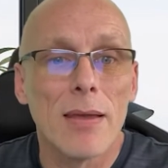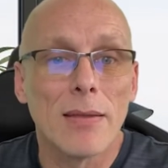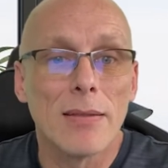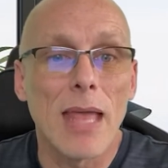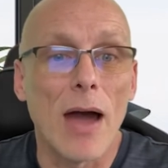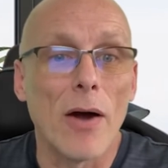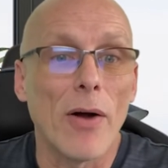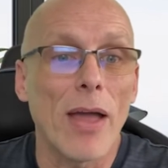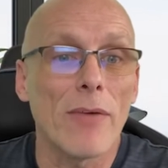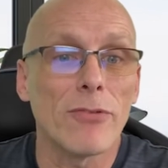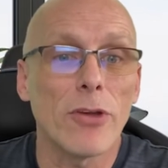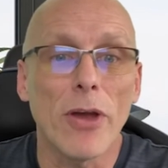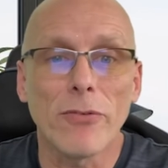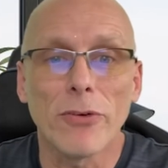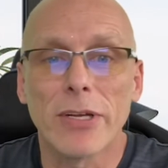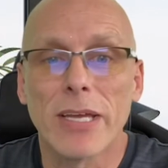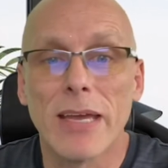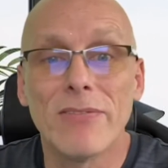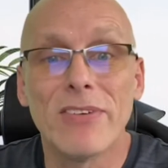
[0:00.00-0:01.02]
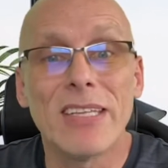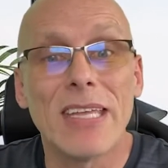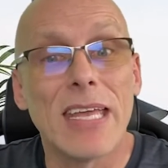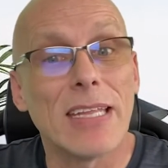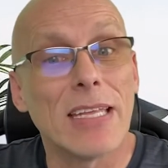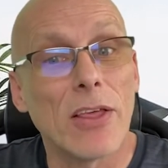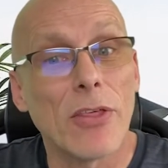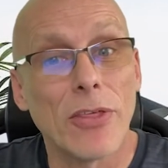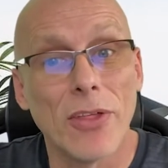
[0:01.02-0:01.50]
Now, have you ever given
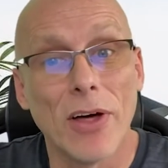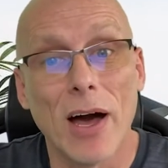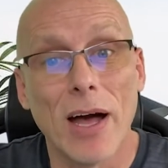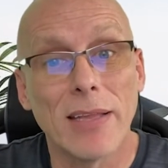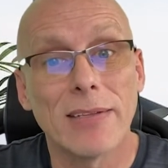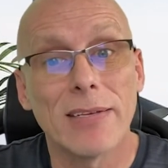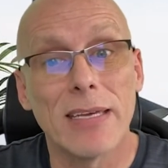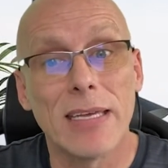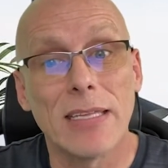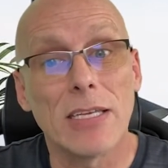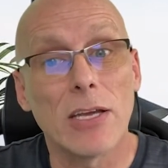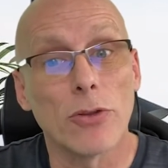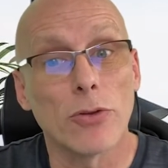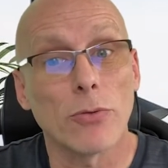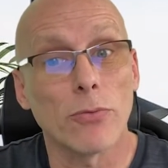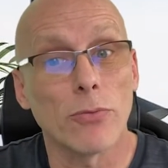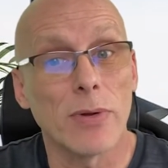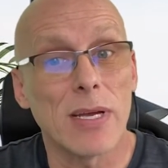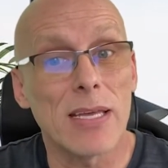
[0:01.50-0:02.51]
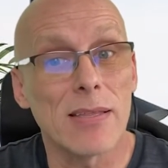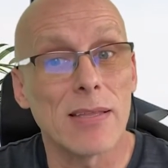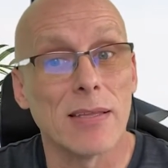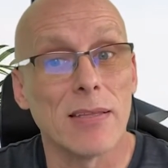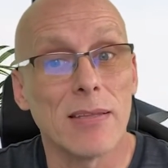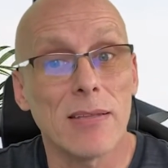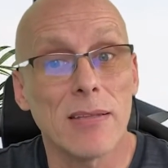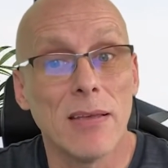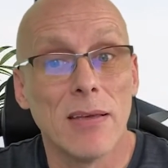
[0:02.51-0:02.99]
any thought to any other
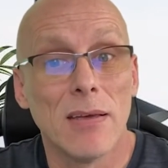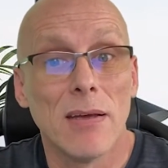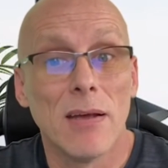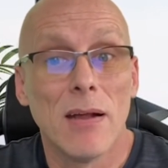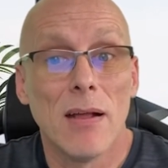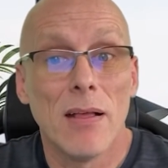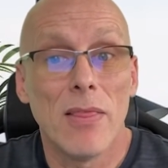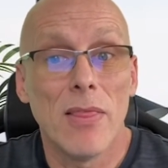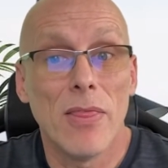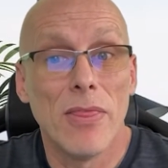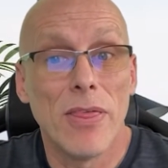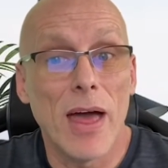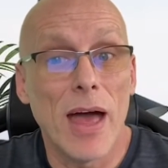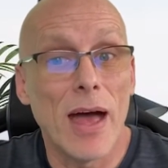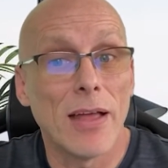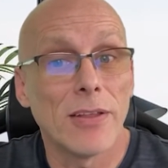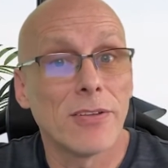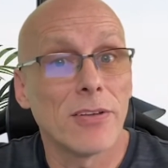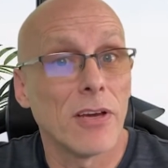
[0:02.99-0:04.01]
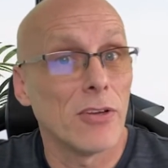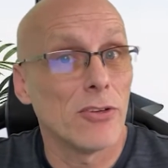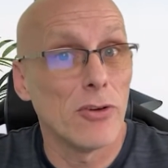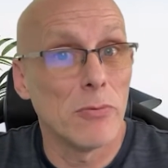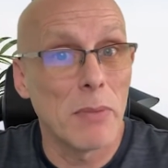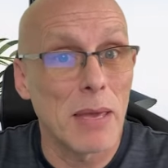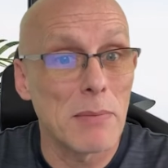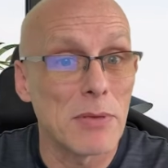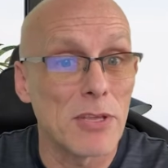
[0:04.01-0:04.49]
reason that you
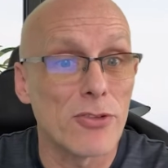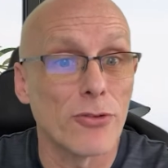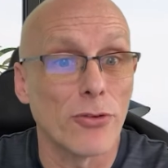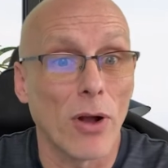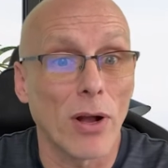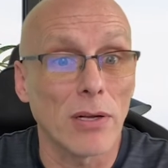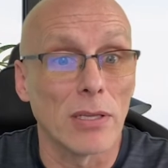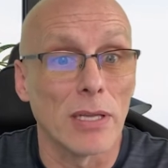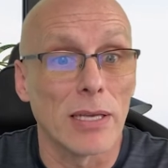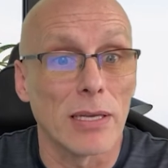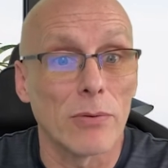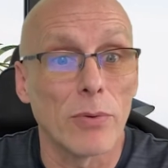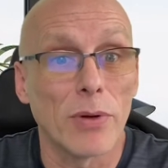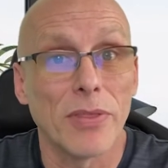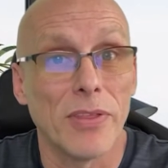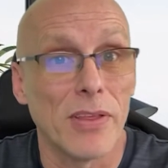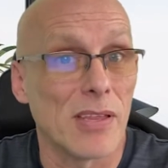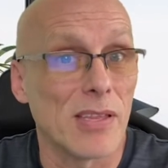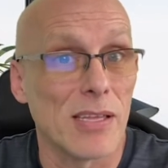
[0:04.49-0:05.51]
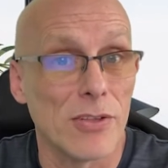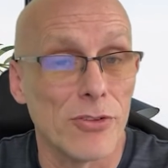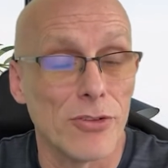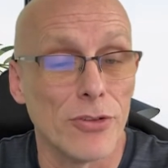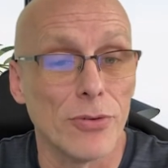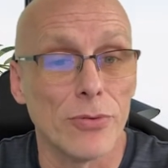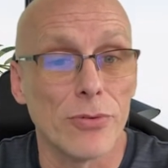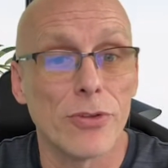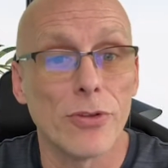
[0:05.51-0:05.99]
may be struggling with this
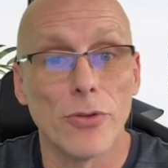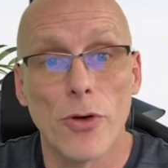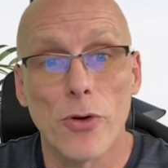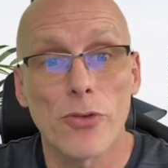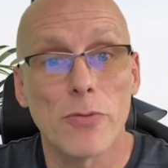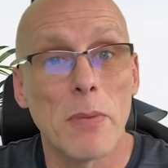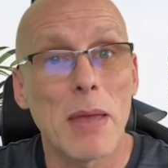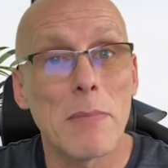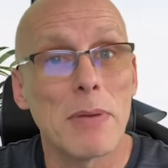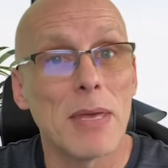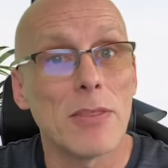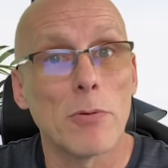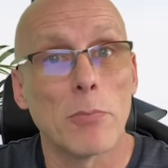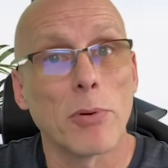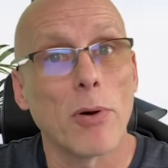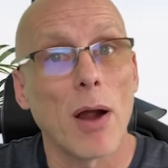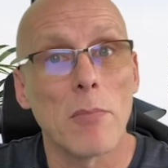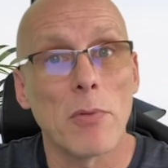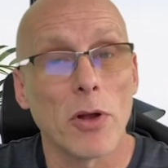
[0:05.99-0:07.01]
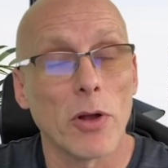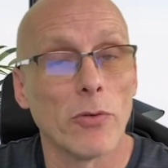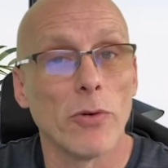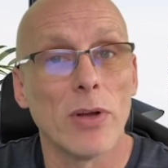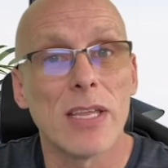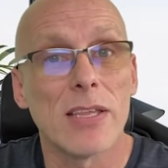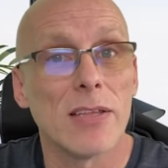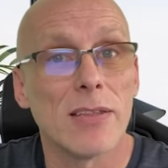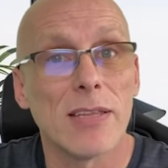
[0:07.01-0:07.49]
issue? So those may be the primary
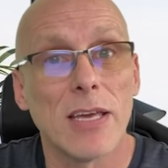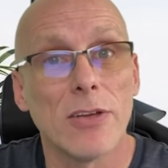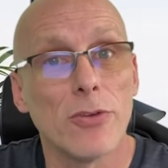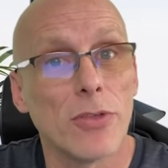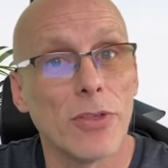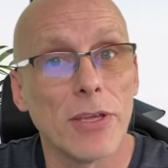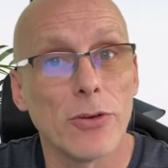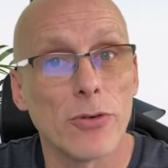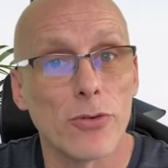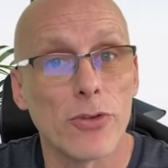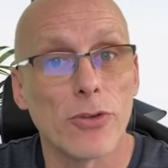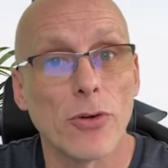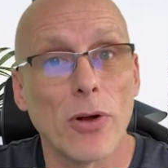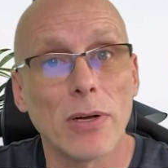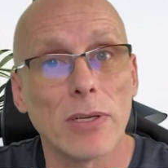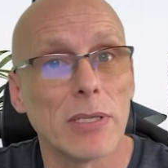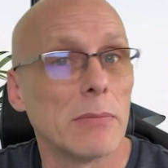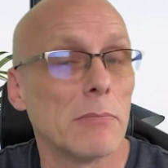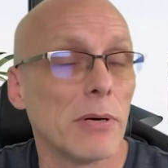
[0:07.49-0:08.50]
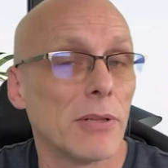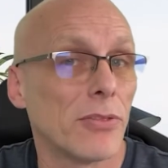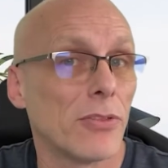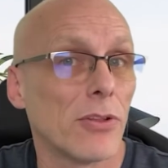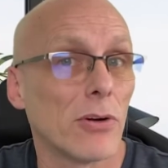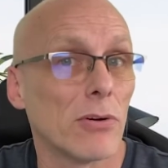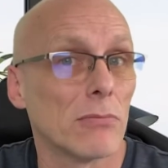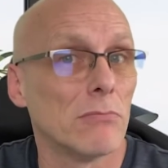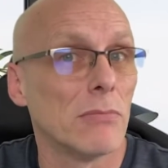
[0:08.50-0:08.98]
reasons that you think you're struggling, but
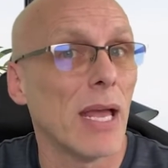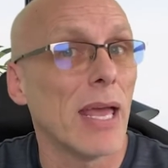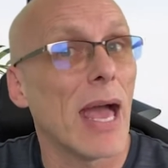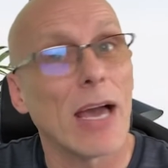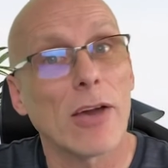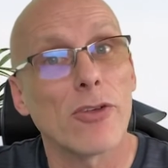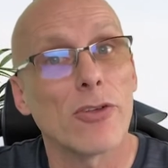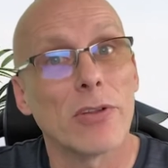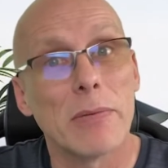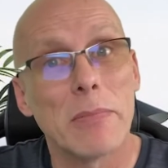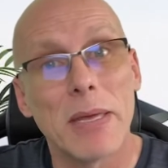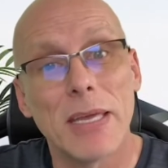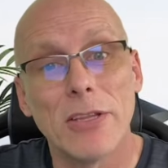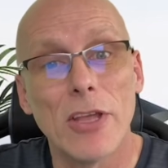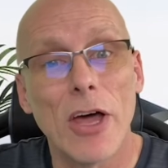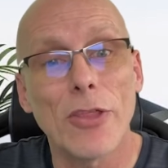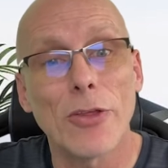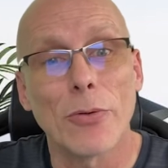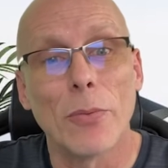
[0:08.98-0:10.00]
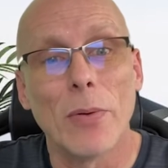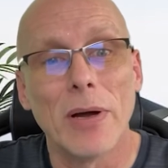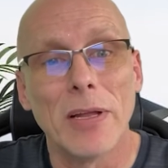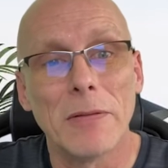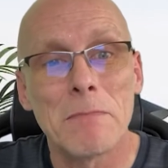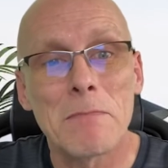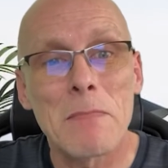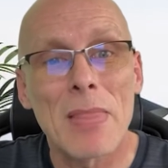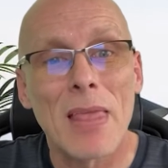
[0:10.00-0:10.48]
there may actually be another
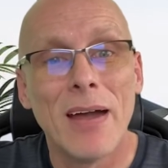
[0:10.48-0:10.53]
one.